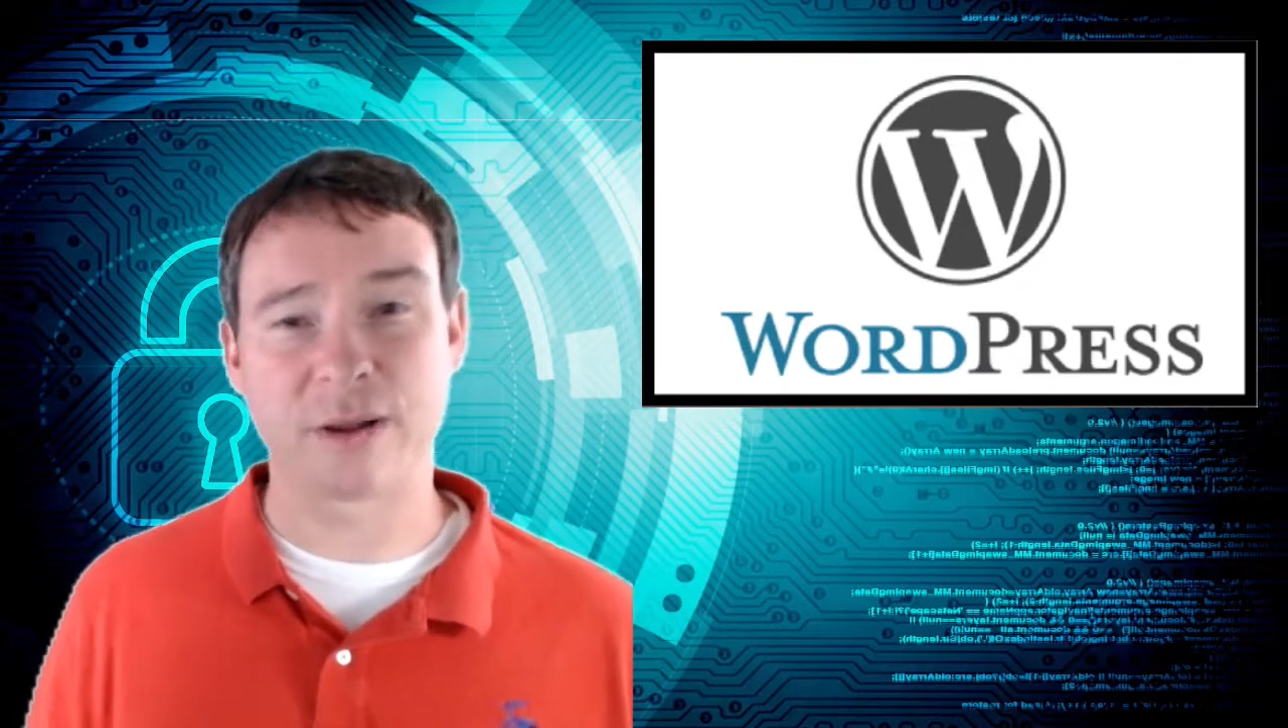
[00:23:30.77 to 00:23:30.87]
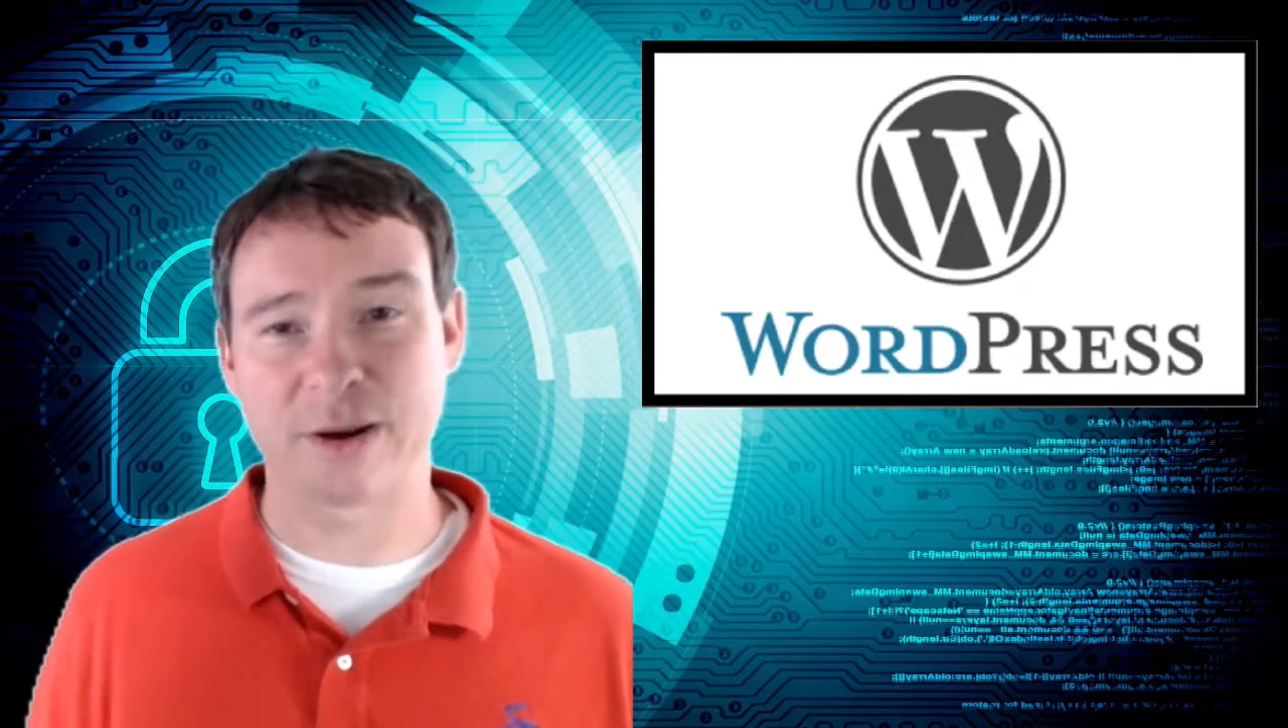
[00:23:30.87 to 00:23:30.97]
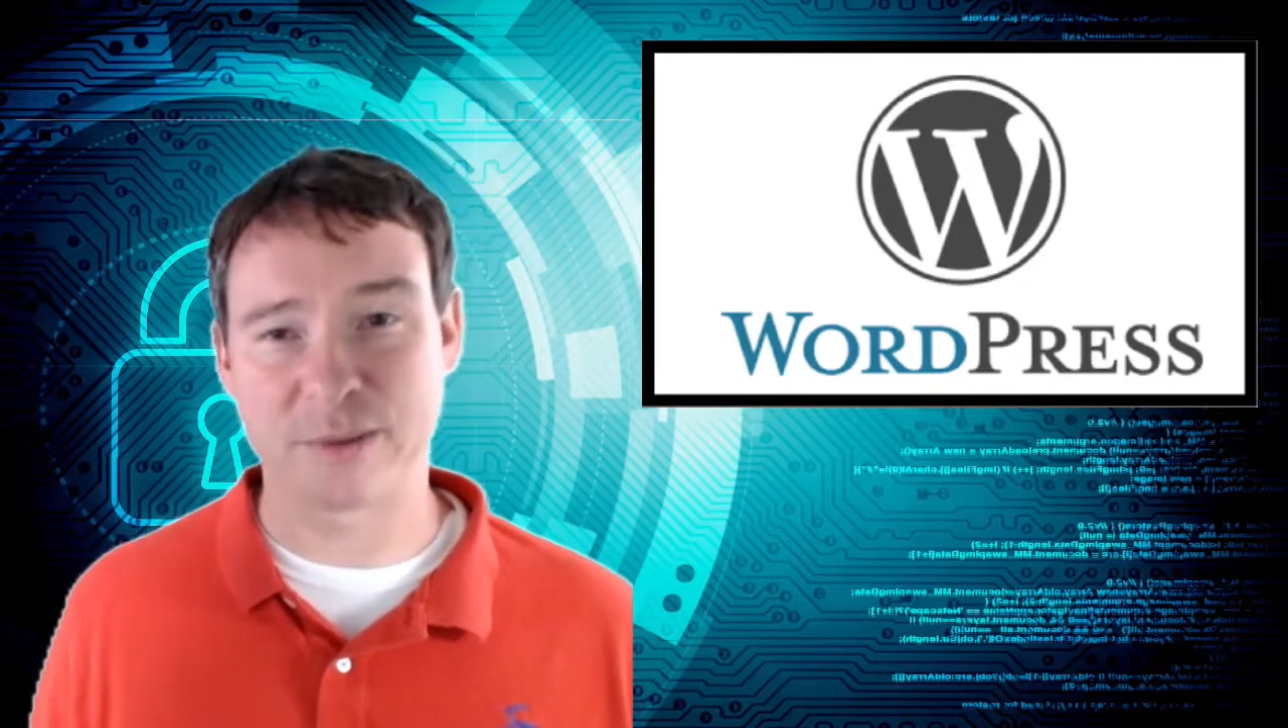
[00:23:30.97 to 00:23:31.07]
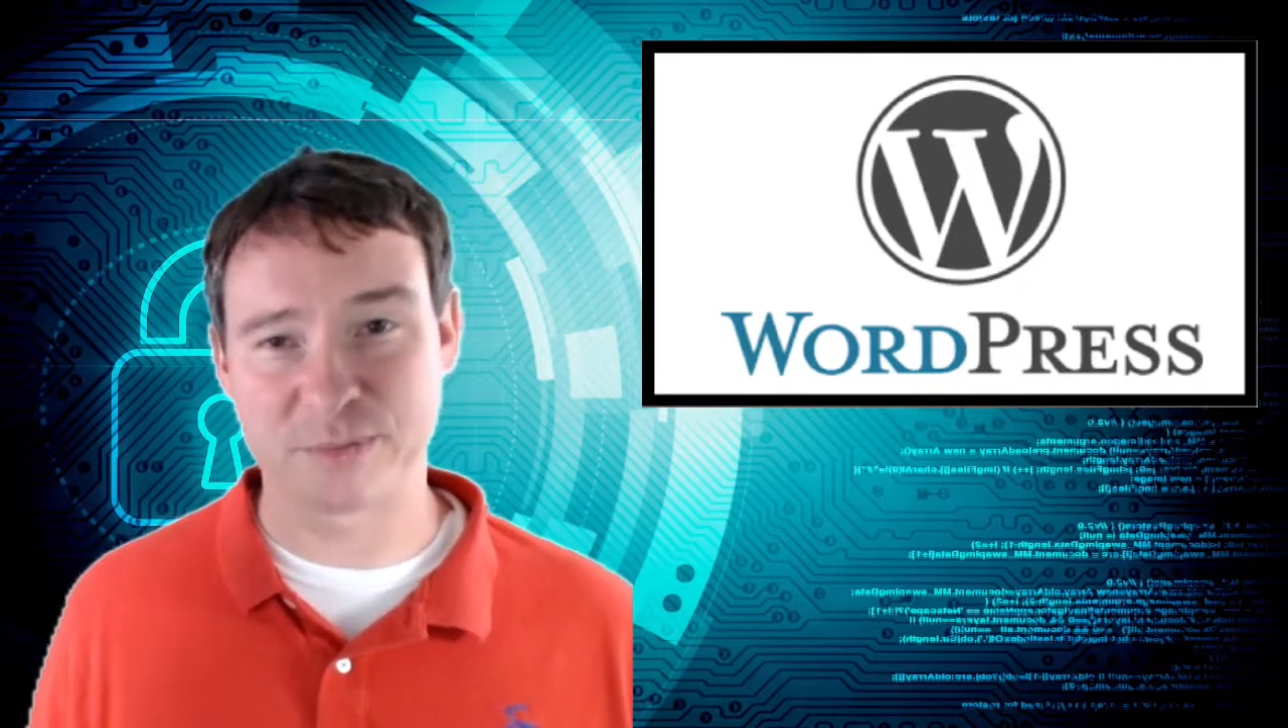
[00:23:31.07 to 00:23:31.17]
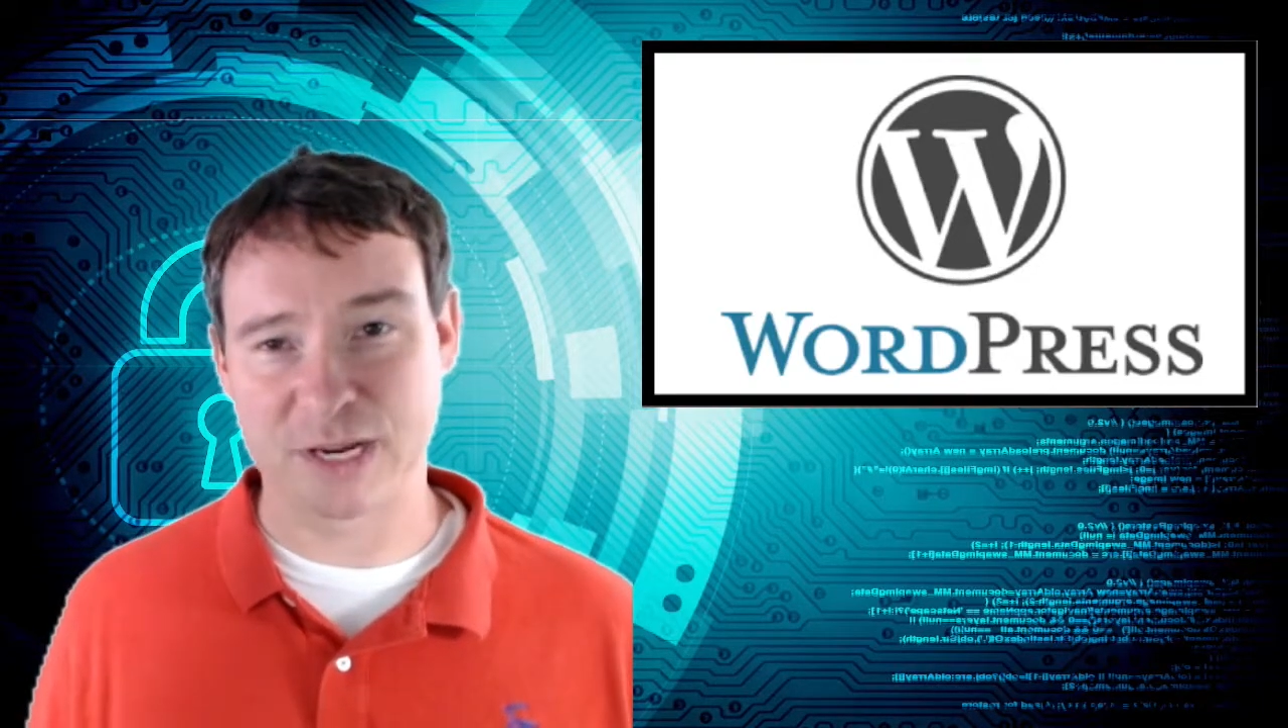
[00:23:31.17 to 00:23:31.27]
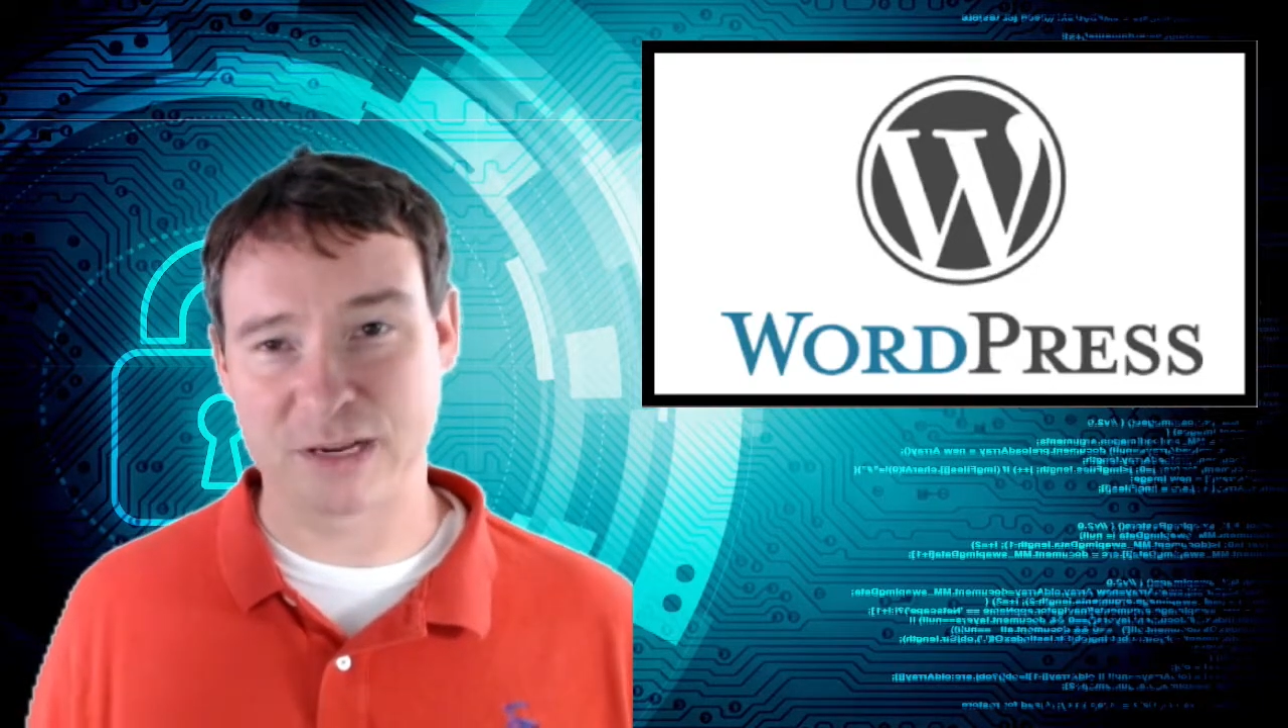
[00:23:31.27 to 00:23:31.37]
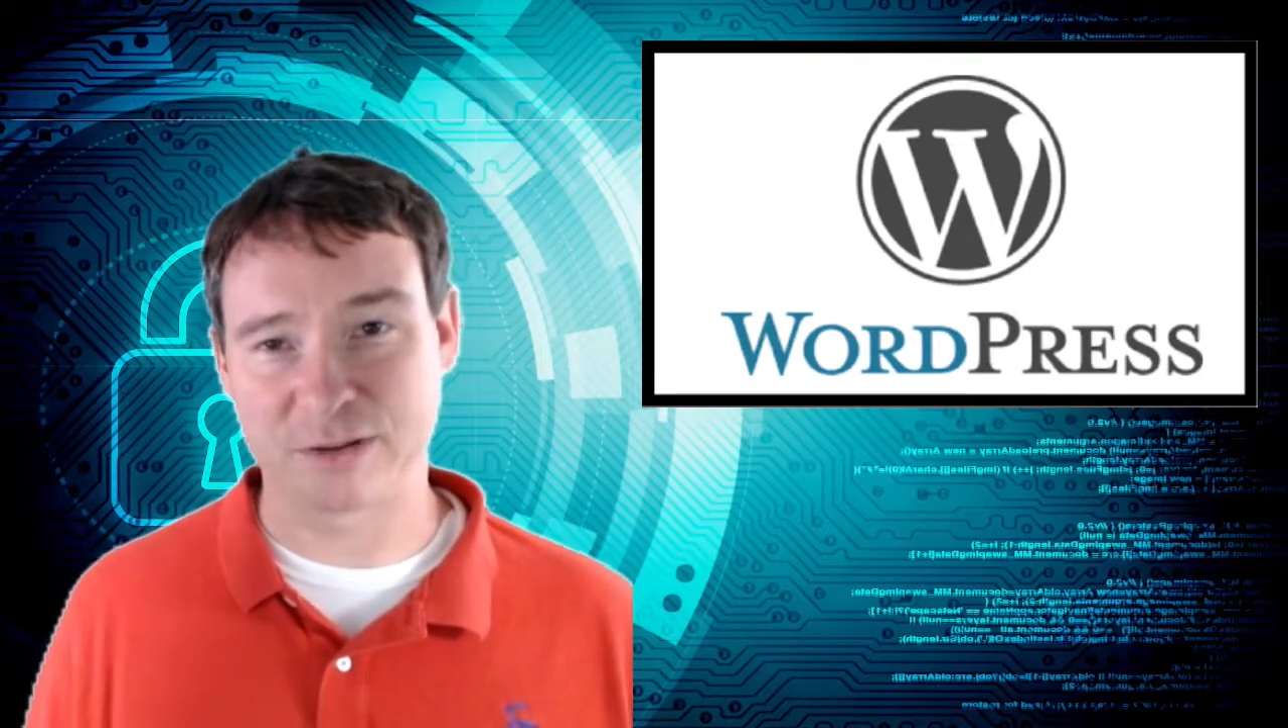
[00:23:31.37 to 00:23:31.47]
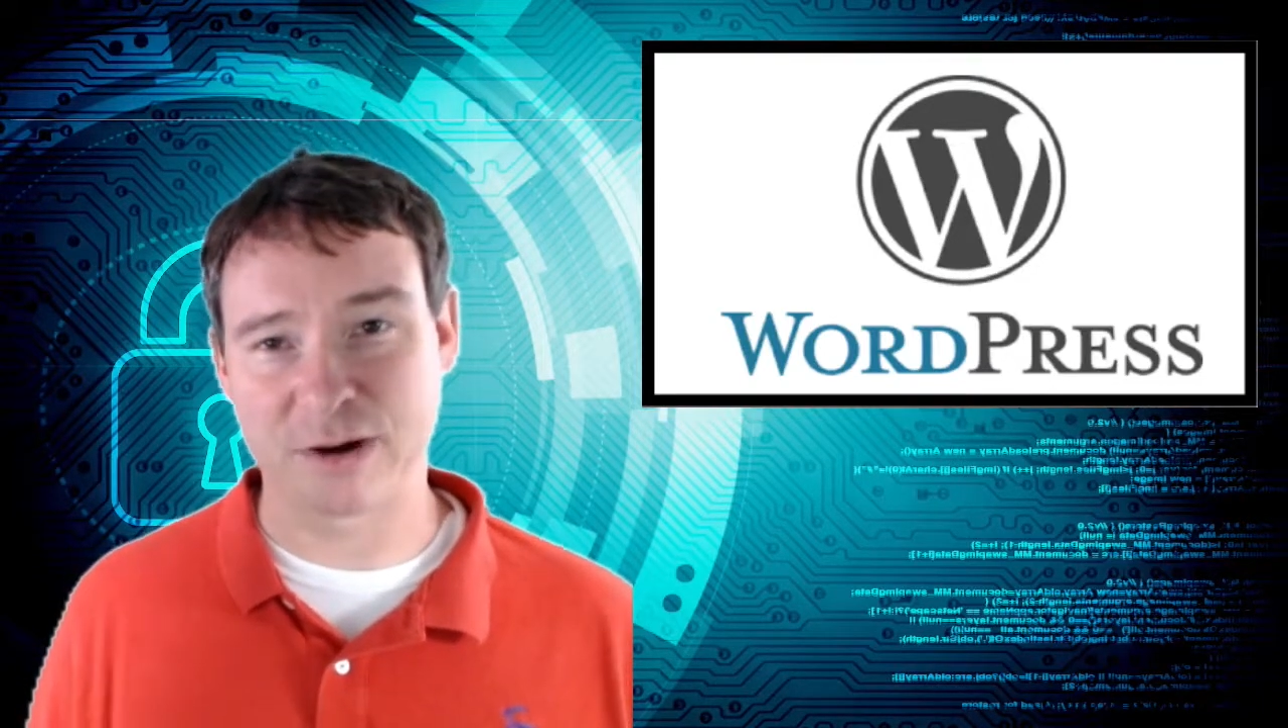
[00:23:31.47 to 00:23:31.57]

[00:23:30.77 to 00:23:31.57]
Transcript: out and update it.